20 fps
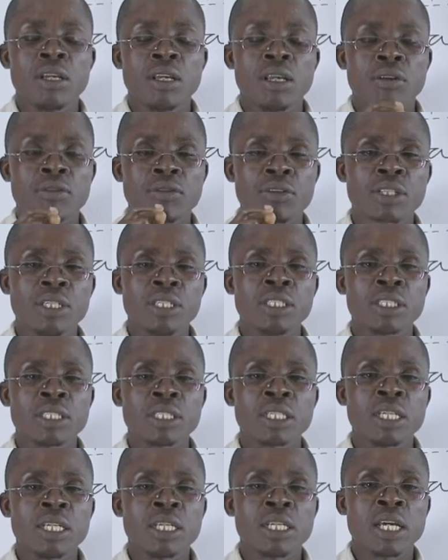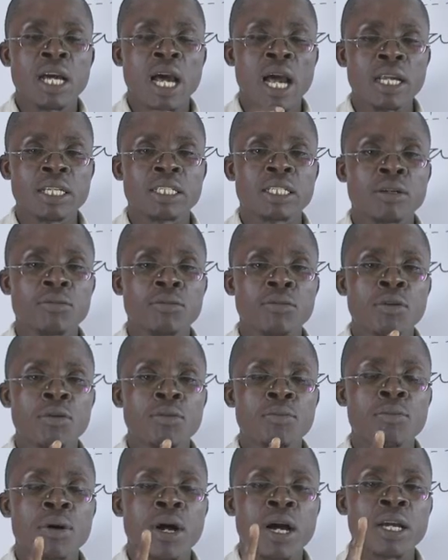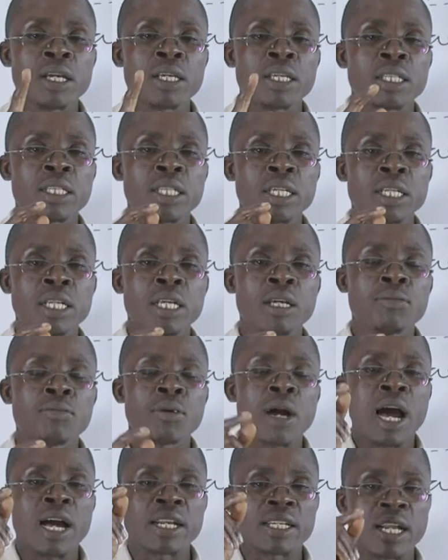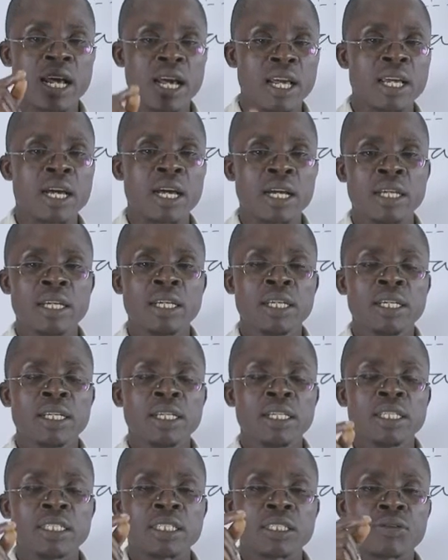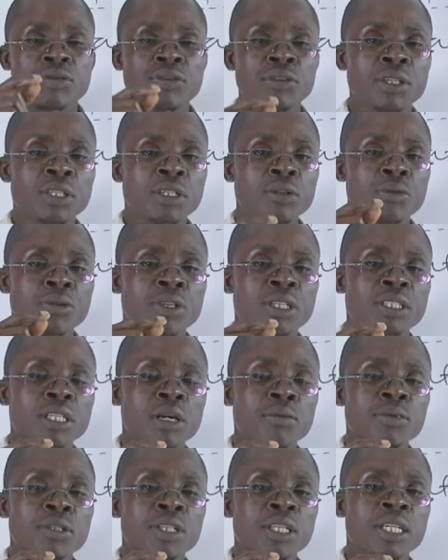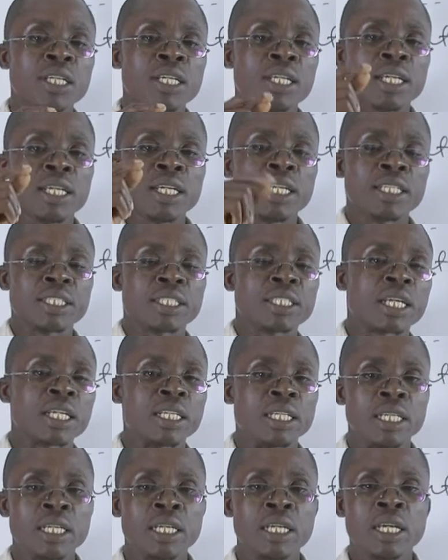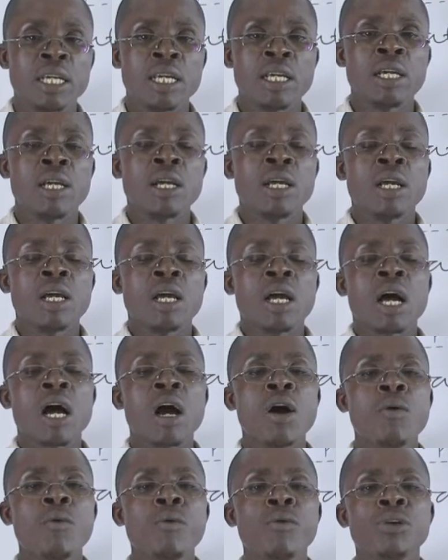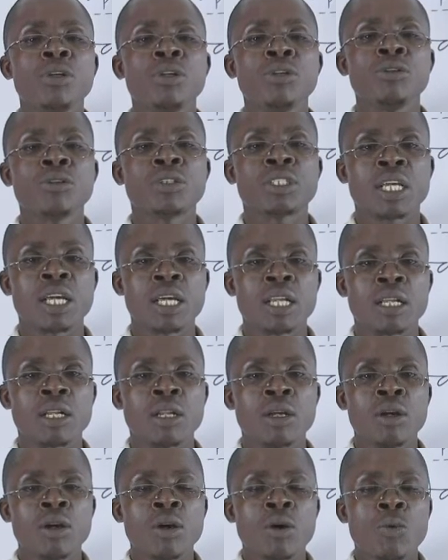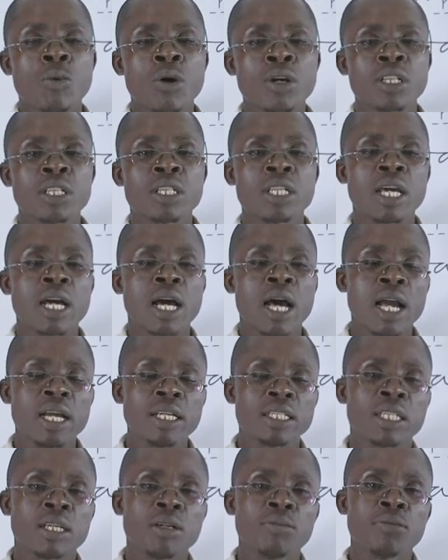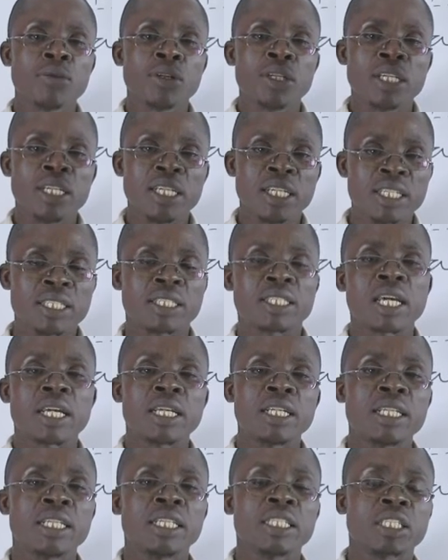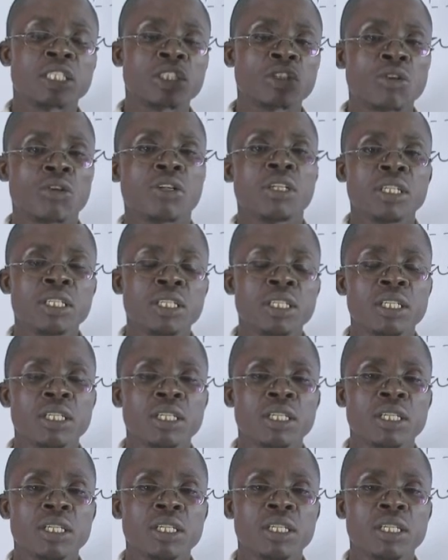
if this item by the name a tire is filled with something inside, how will you tell whether the item inside is solid,